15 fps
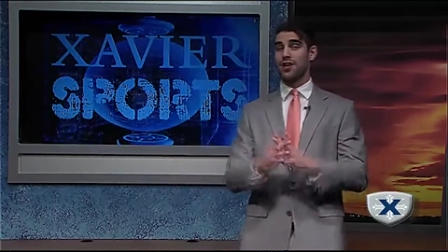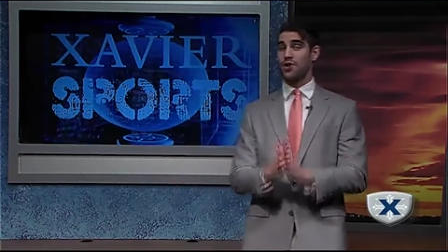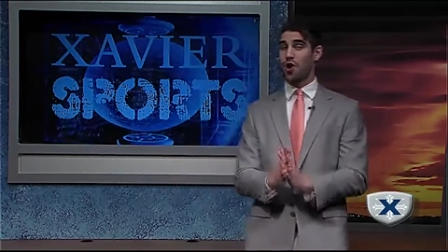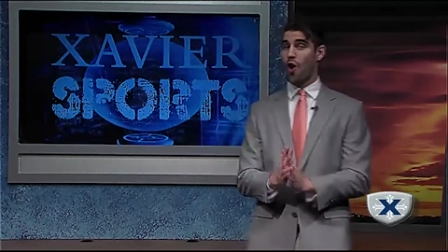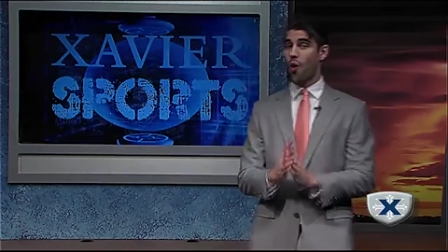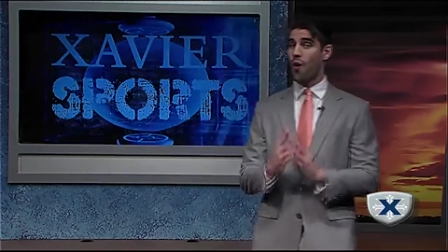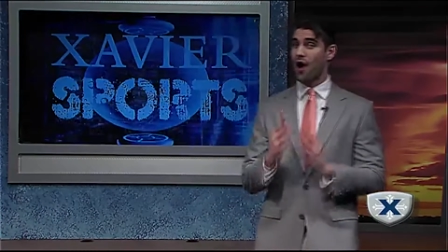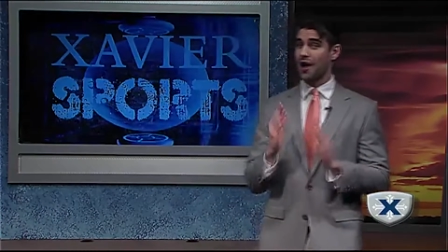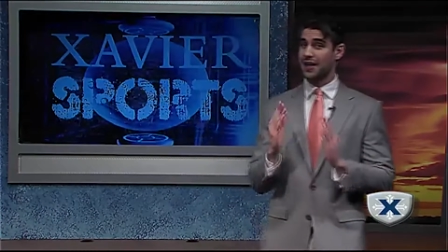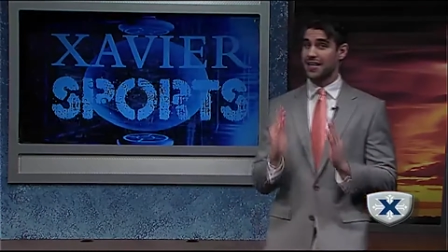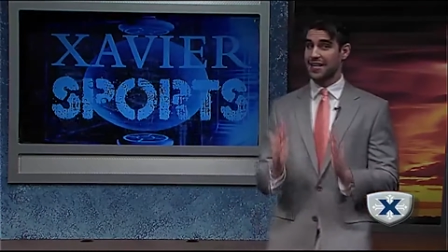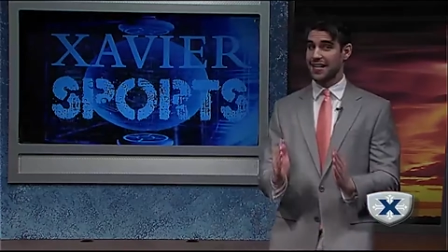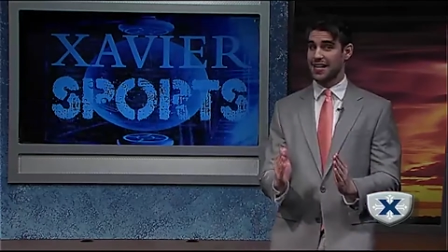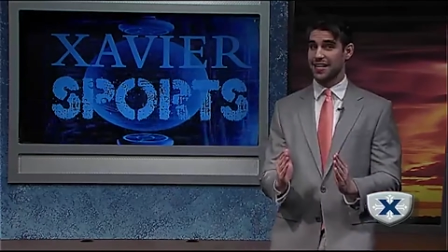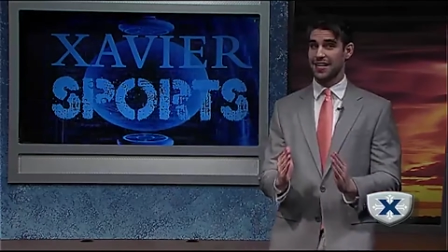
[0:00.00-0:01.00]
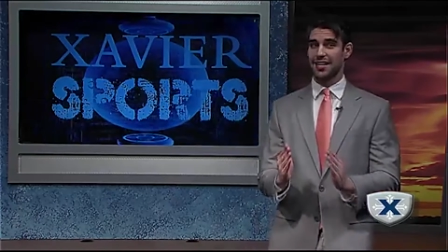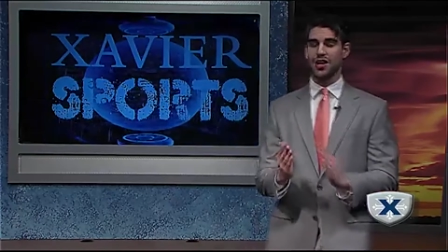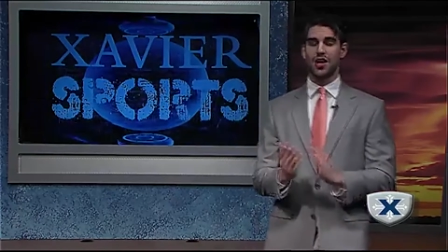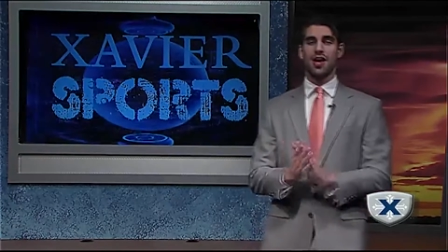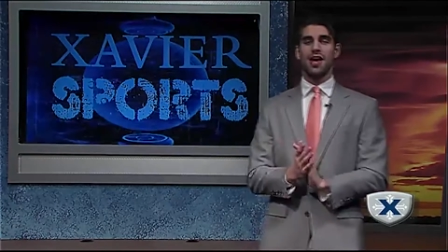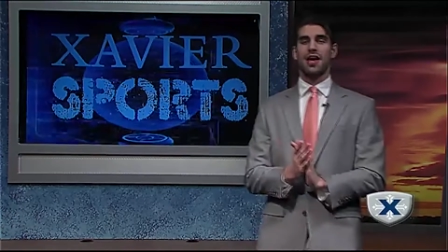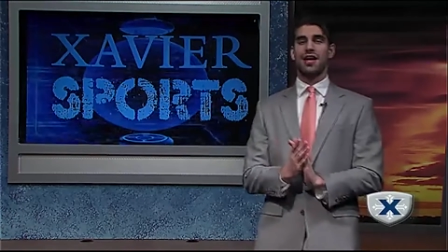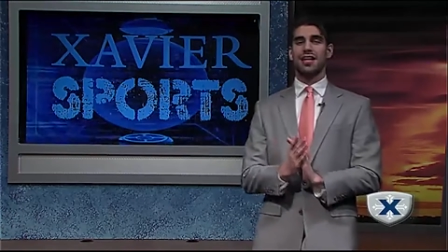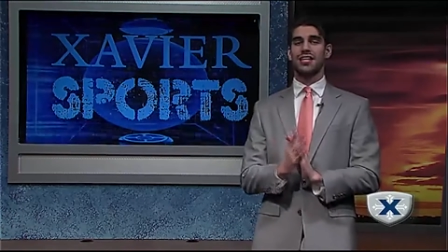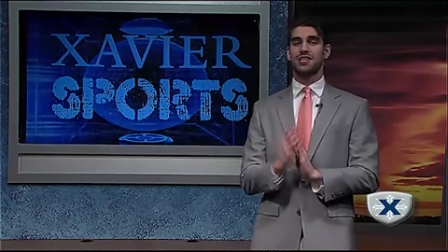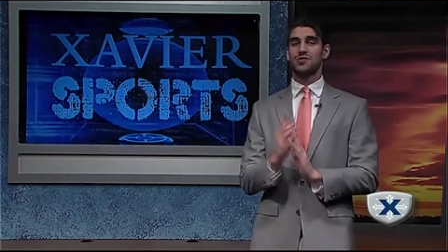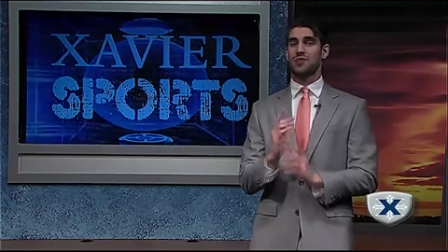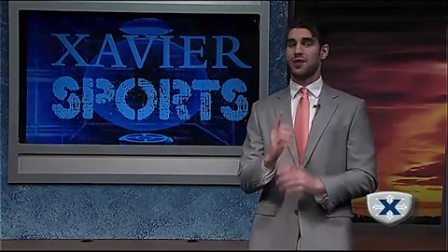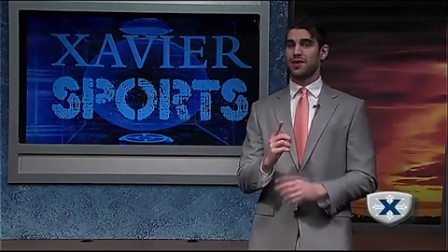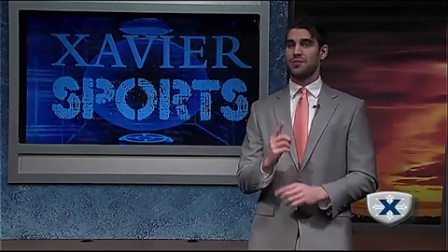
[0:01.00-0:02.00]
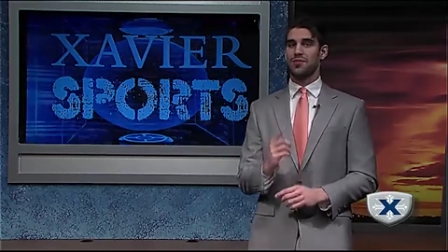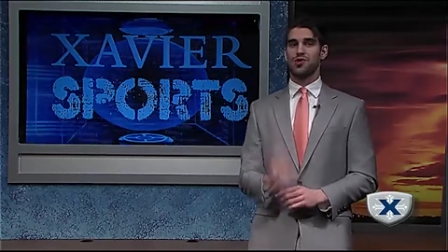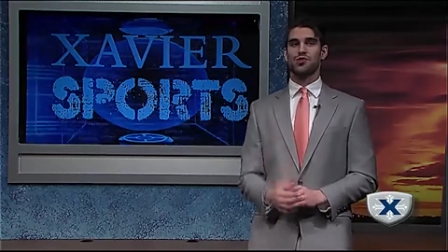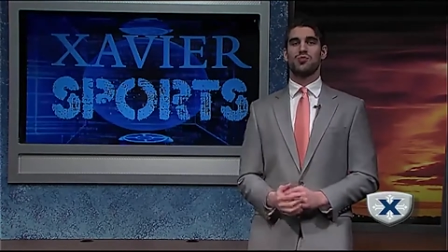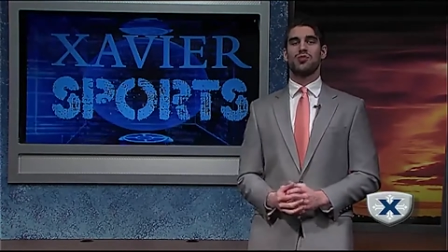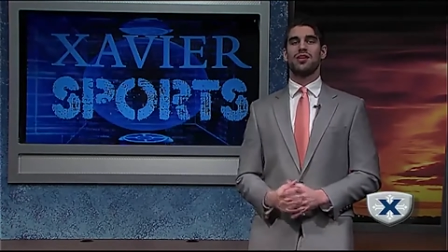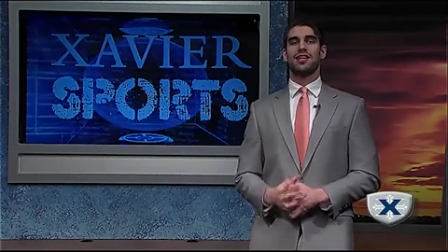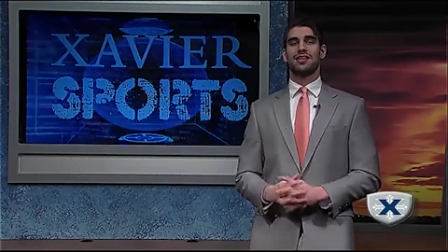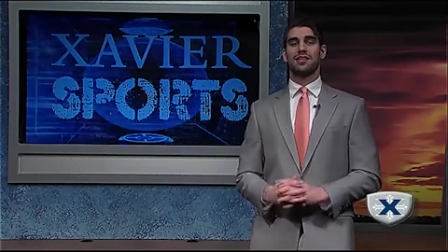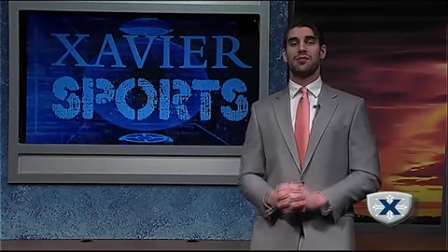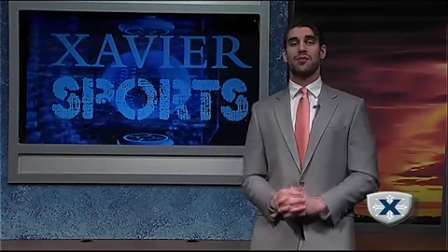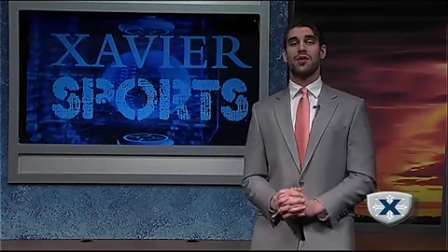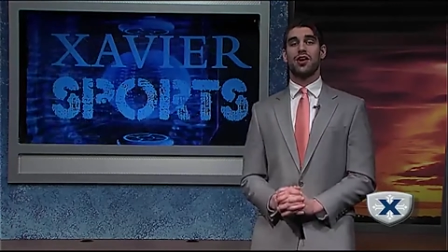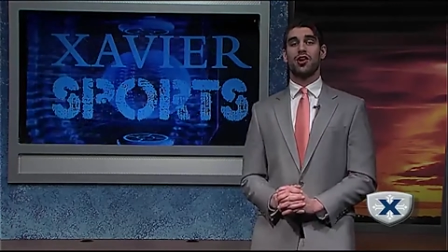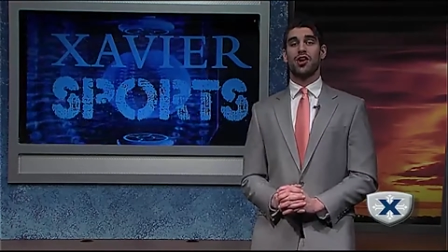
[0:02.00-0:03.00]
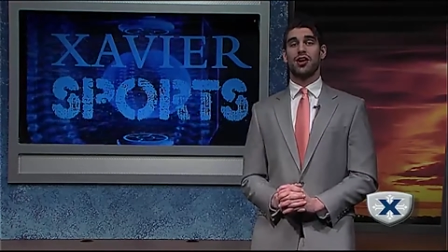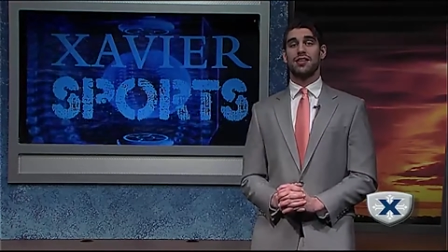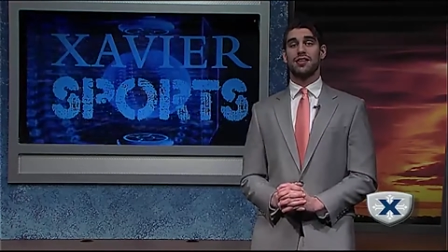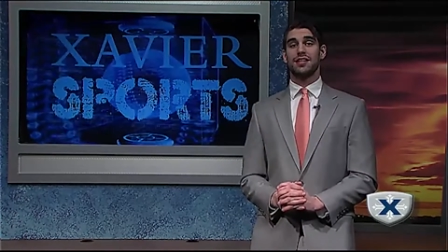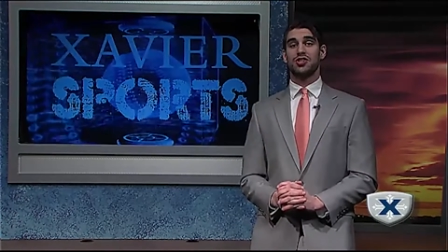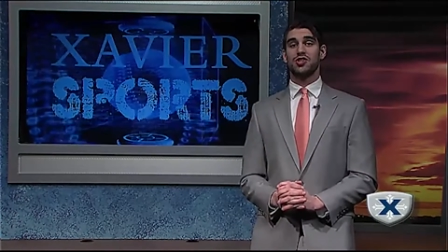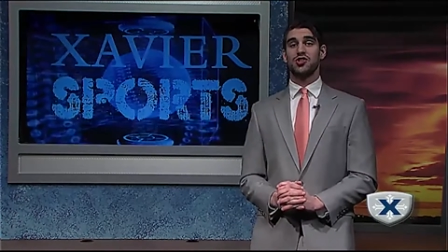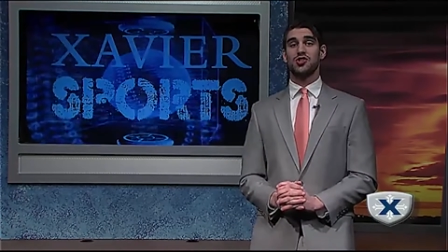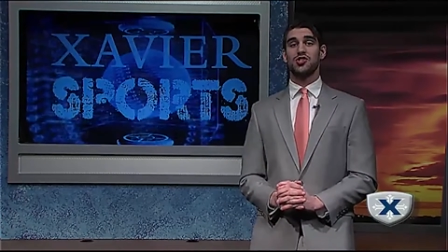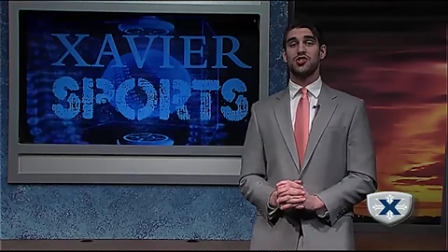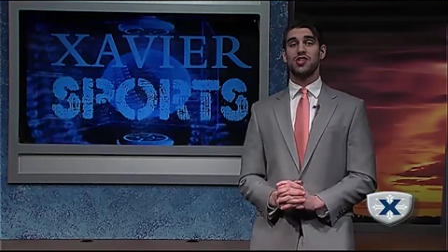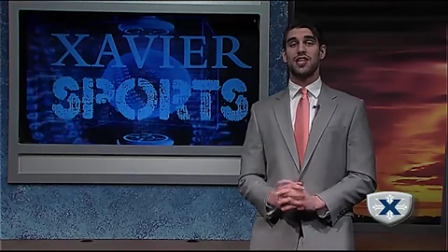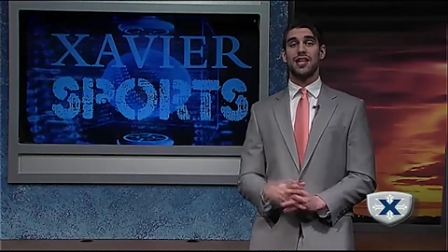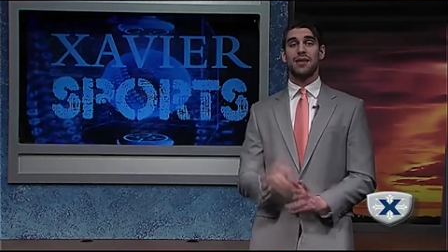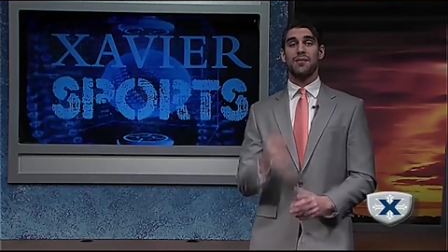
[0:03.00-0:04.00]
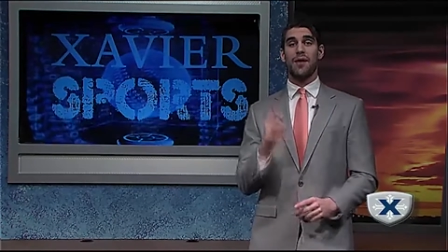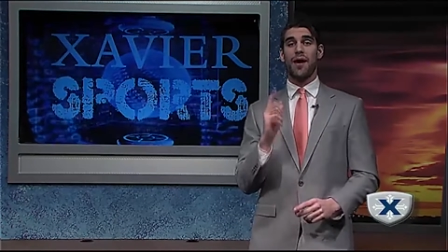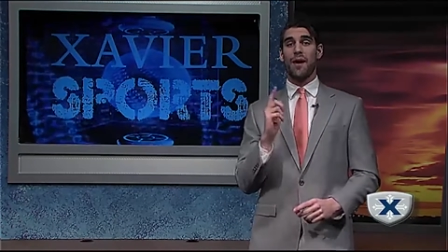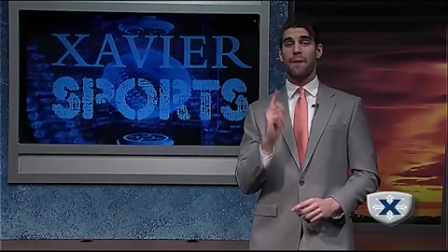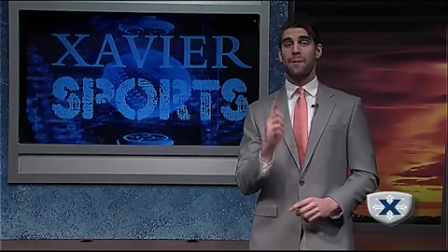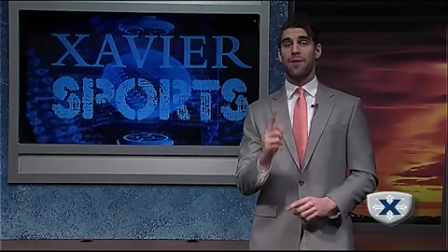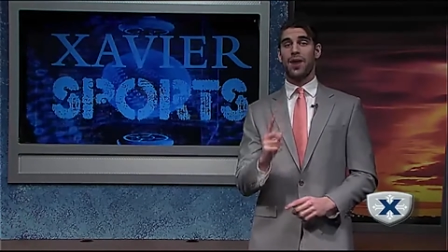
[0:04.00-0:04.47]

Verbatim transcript: I know, I get it he's been the most productive player on this year's team